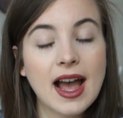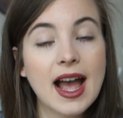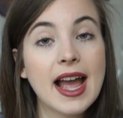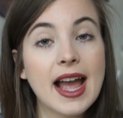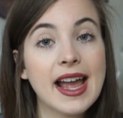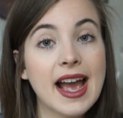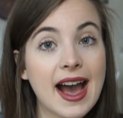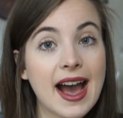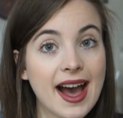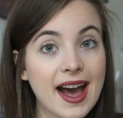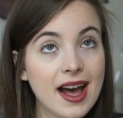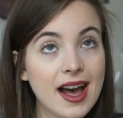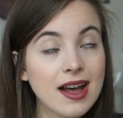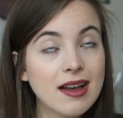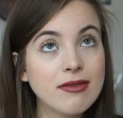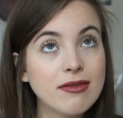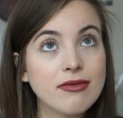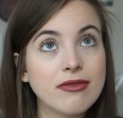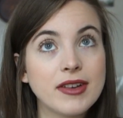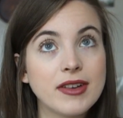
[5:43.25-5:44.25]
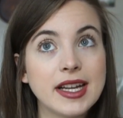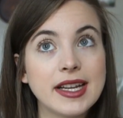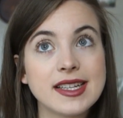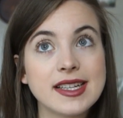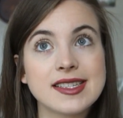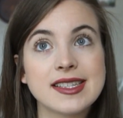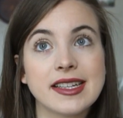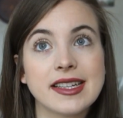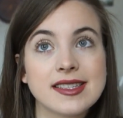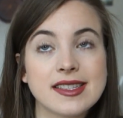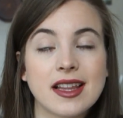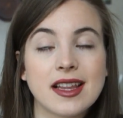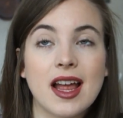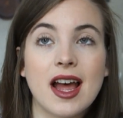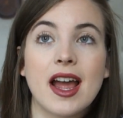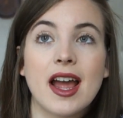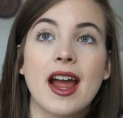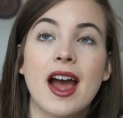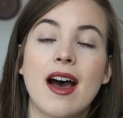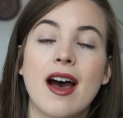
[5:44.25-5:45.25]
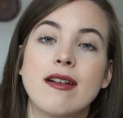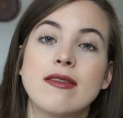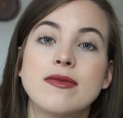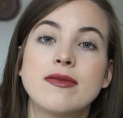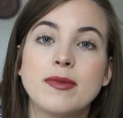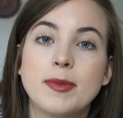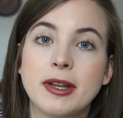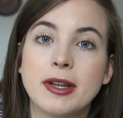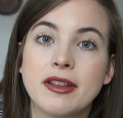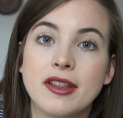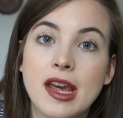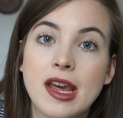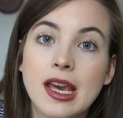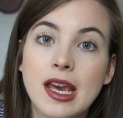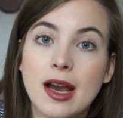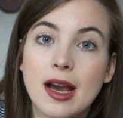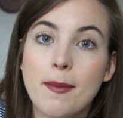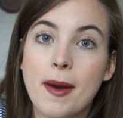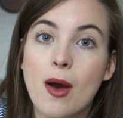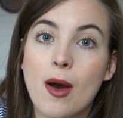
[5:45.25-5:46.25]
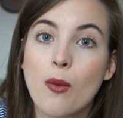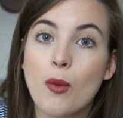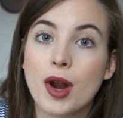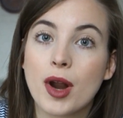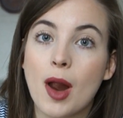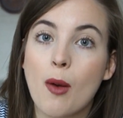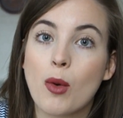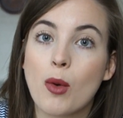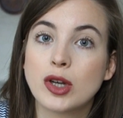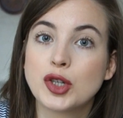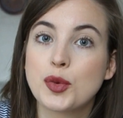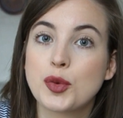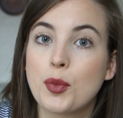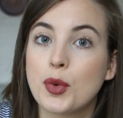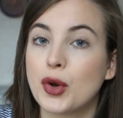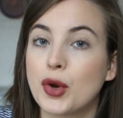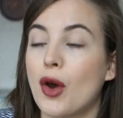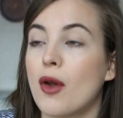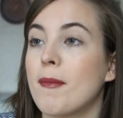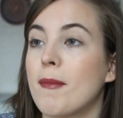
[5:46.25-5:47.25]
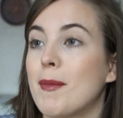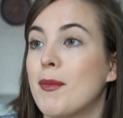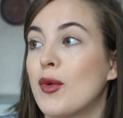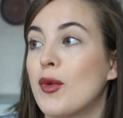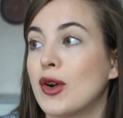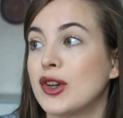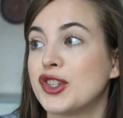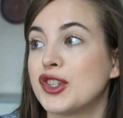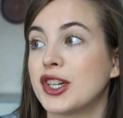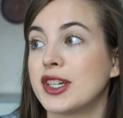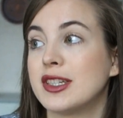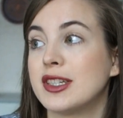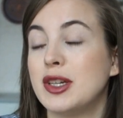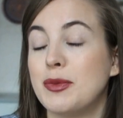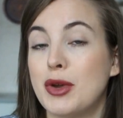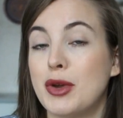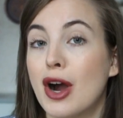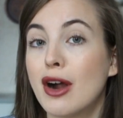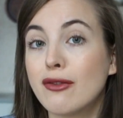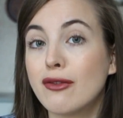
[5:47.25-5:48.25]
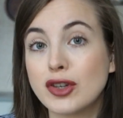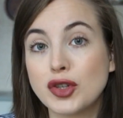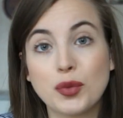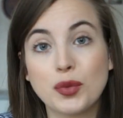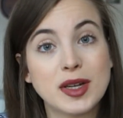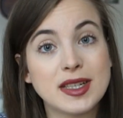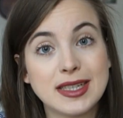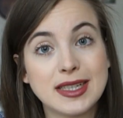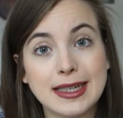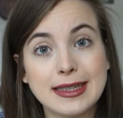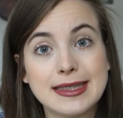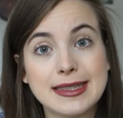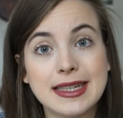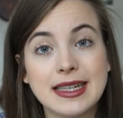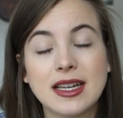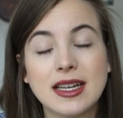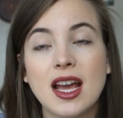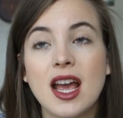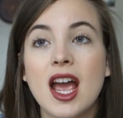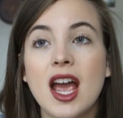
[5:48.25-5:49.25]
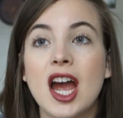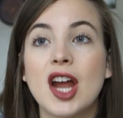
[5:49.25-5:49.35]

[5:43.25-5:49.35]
I have, in the sense that I have been thinking about what I want to put on my project TBR for 2018,